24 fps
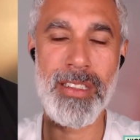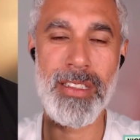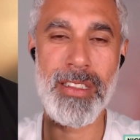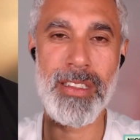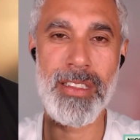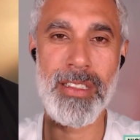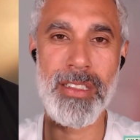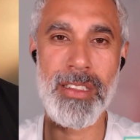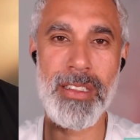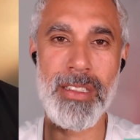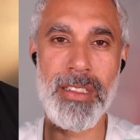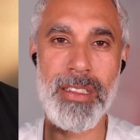
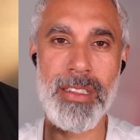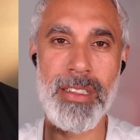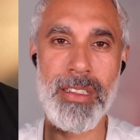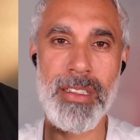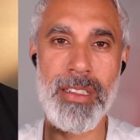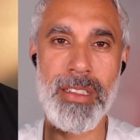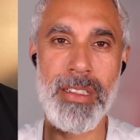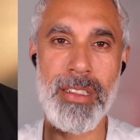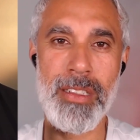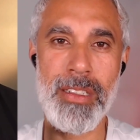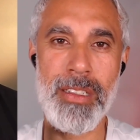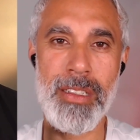
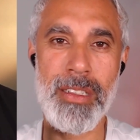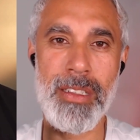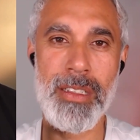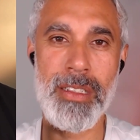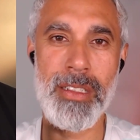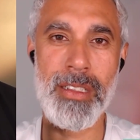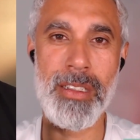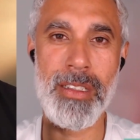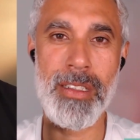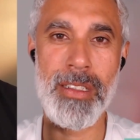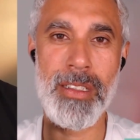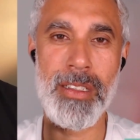
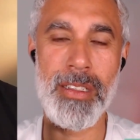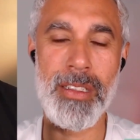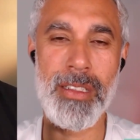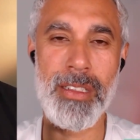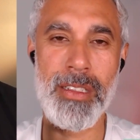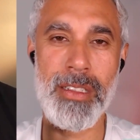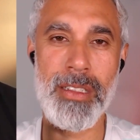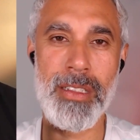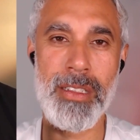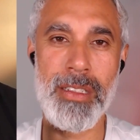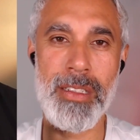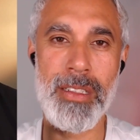
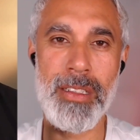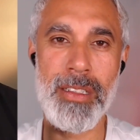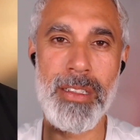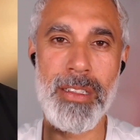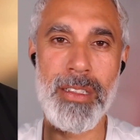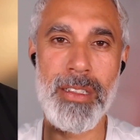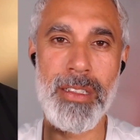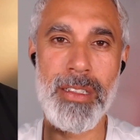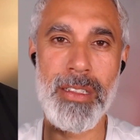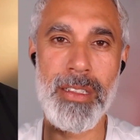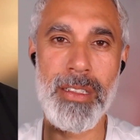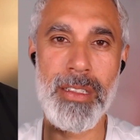
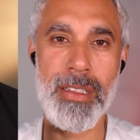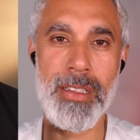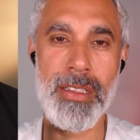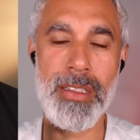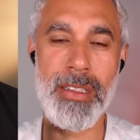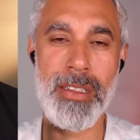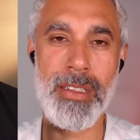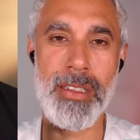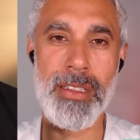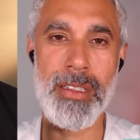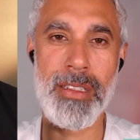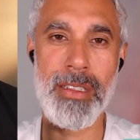
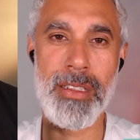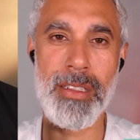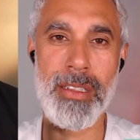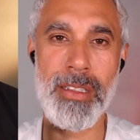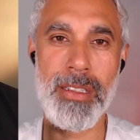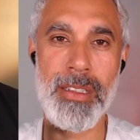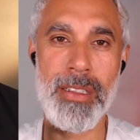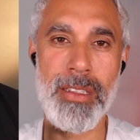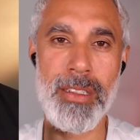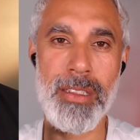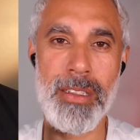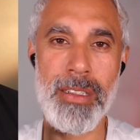
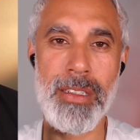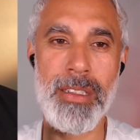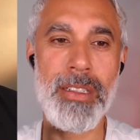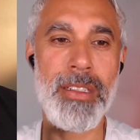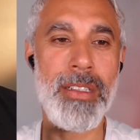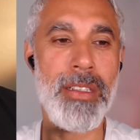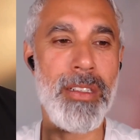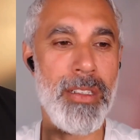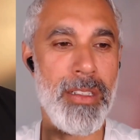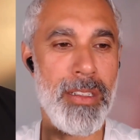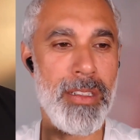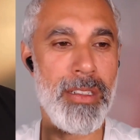
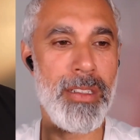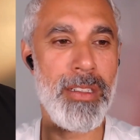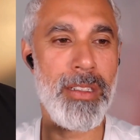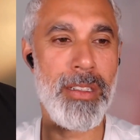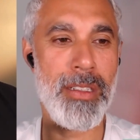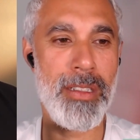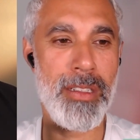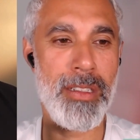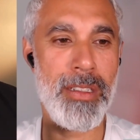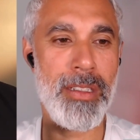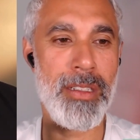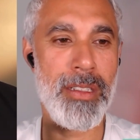
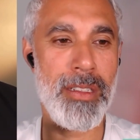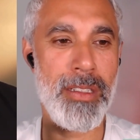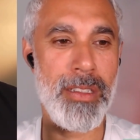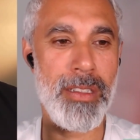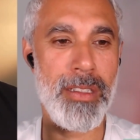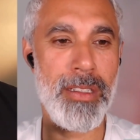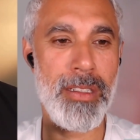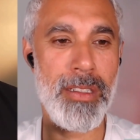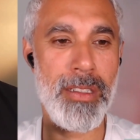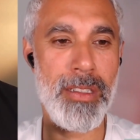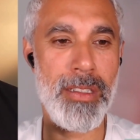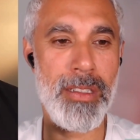
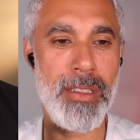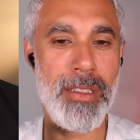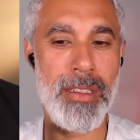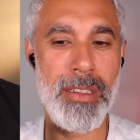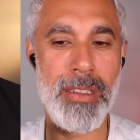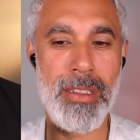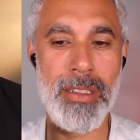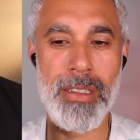(not speaking)